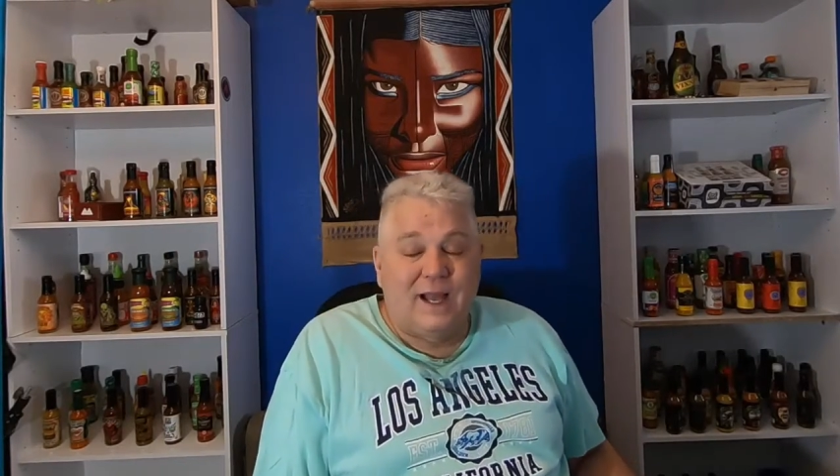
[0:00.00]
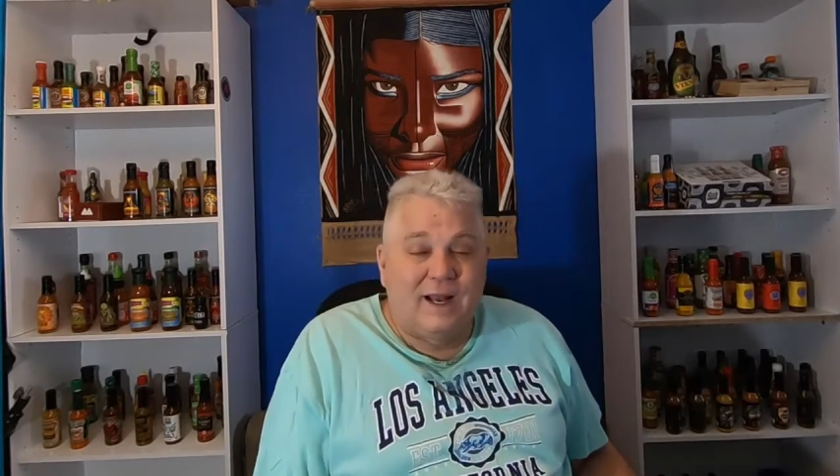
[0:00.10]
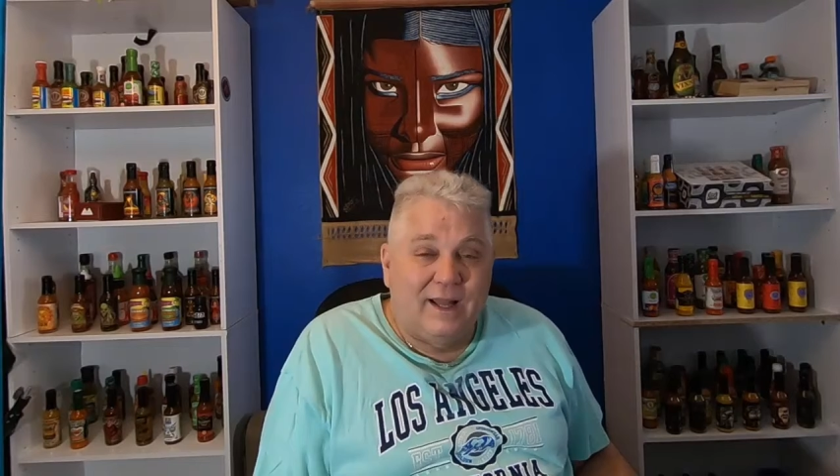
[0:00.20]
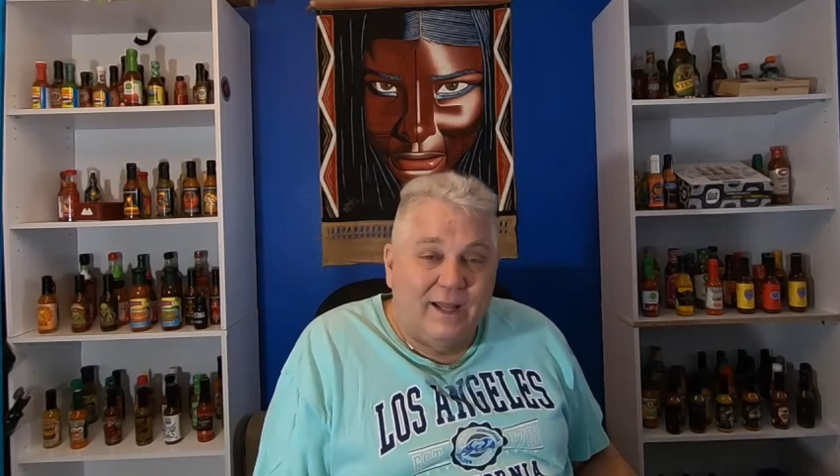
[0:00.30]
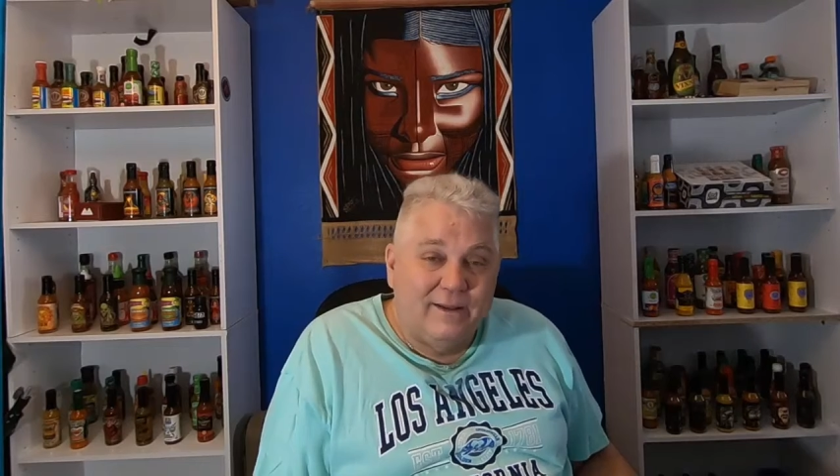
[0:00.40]
kind
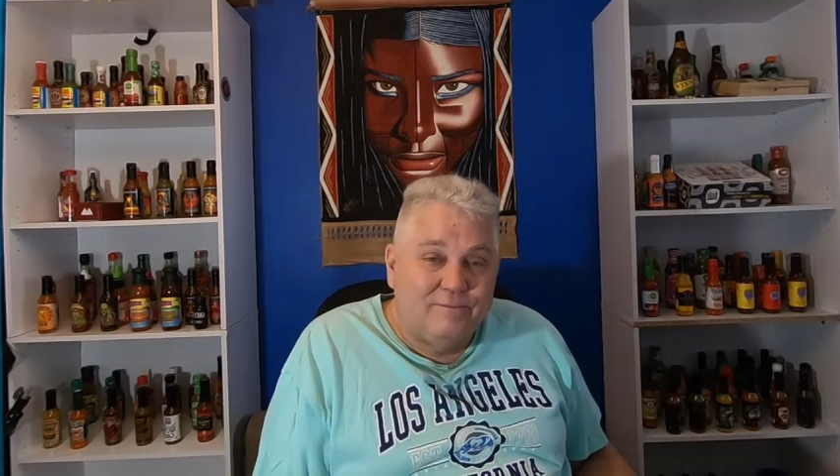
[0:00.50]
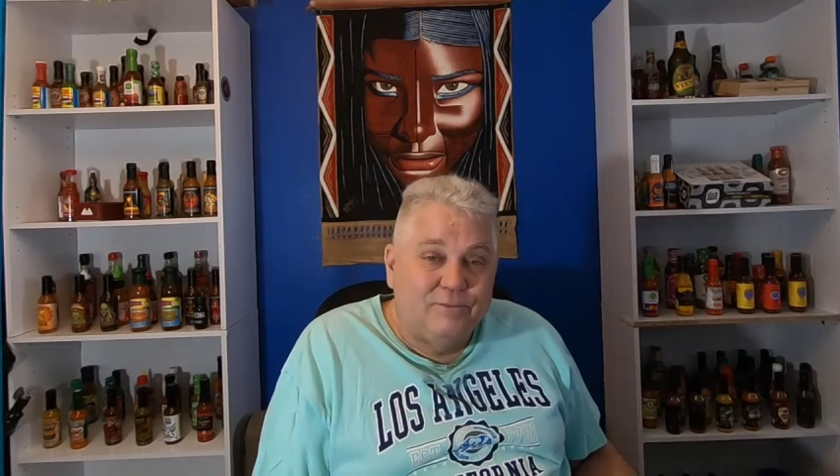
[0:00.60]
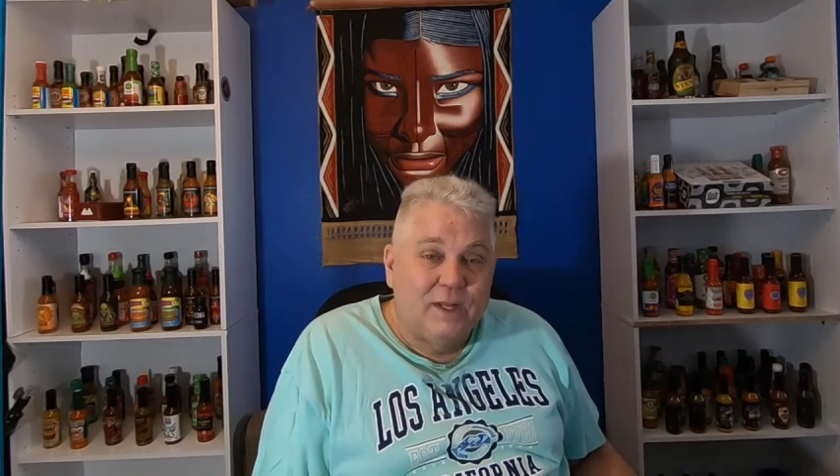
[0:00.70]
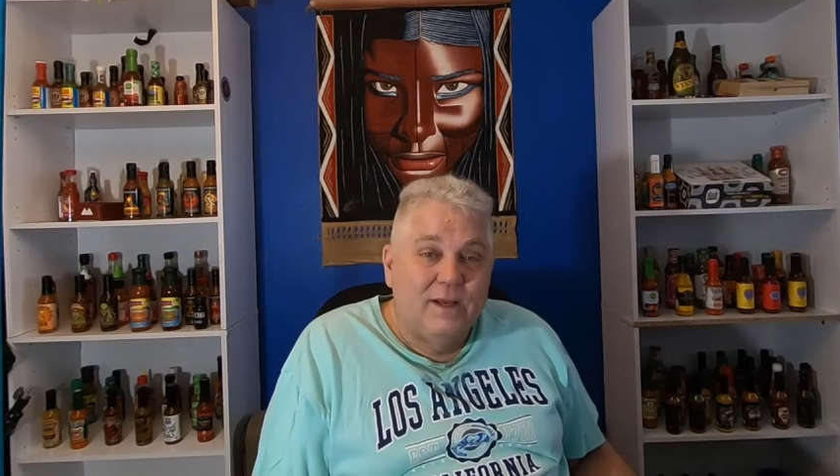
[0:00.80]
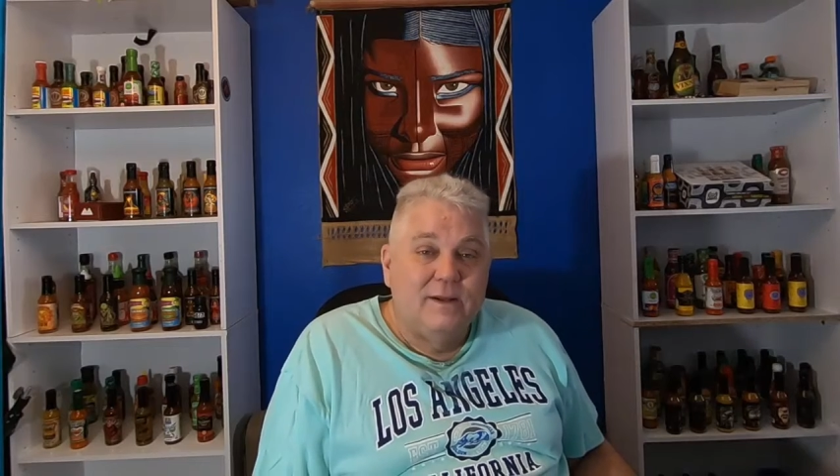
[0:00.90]
of like
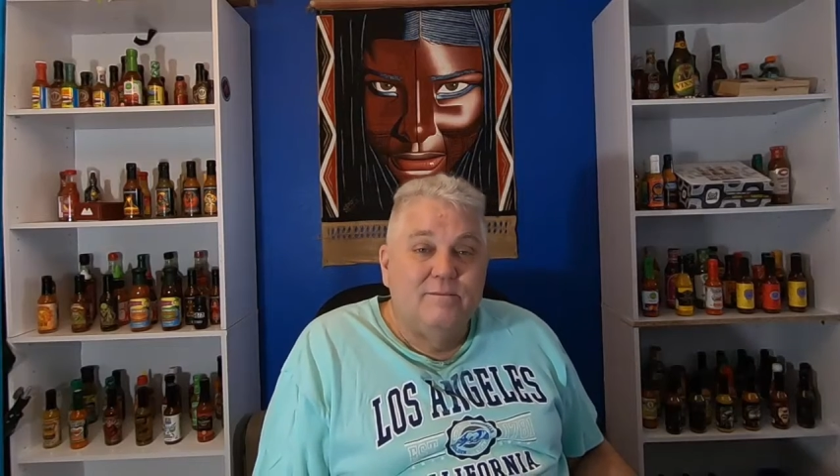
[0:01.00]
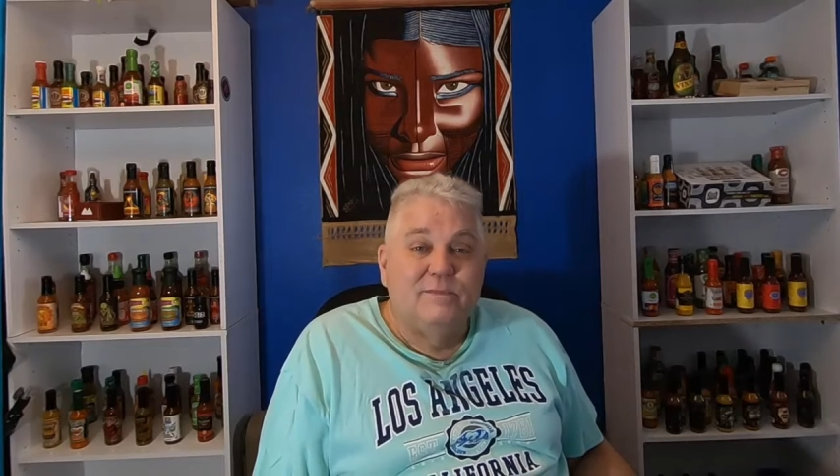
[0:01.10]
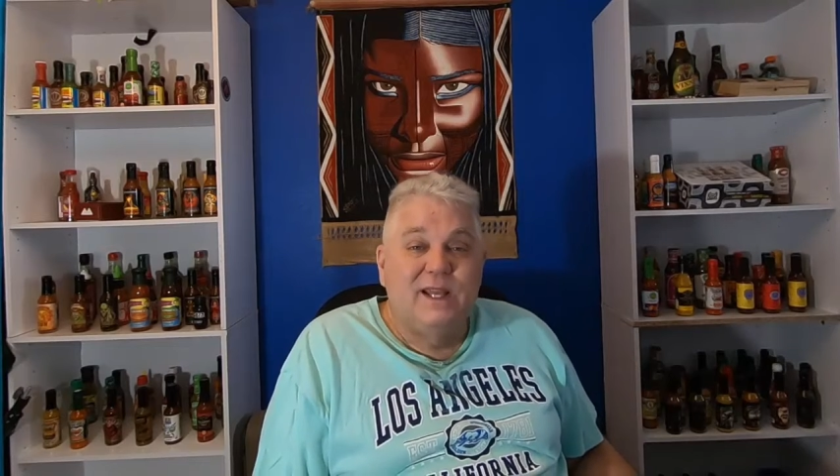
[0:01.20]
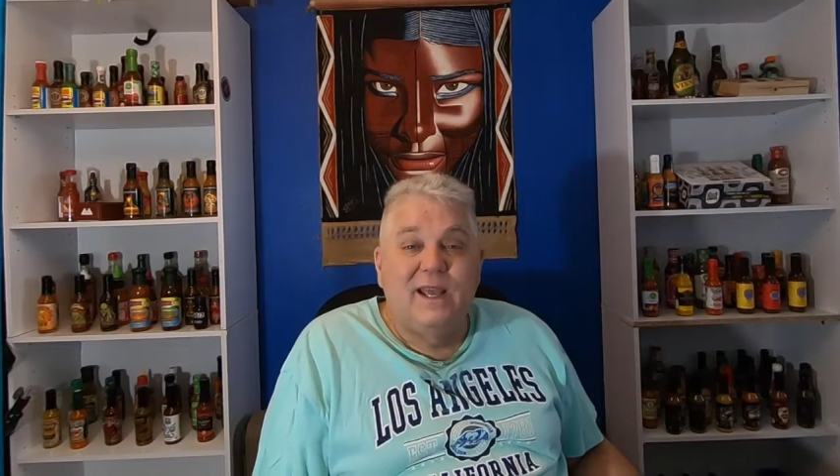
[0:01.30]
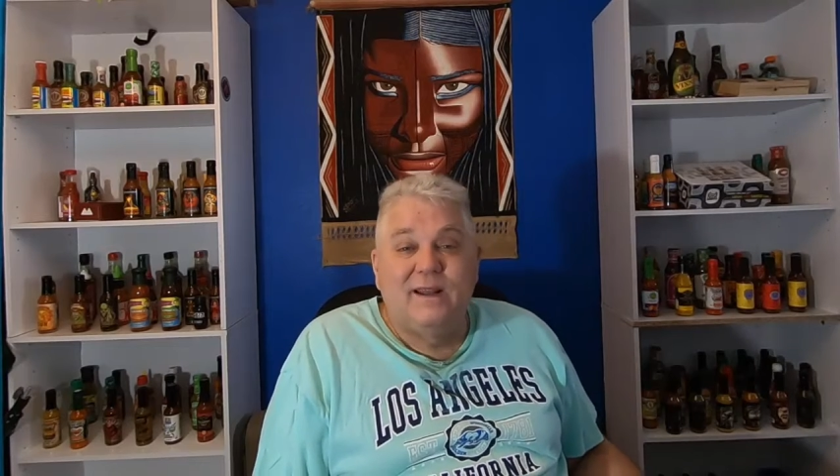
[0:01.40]

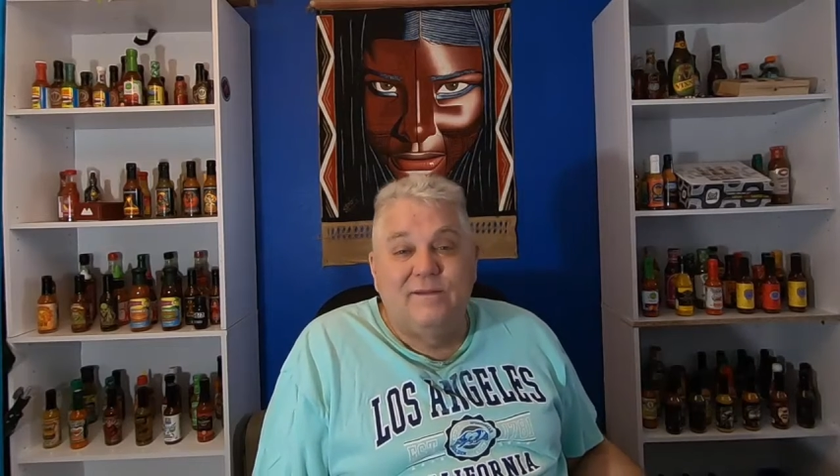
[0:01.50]
taking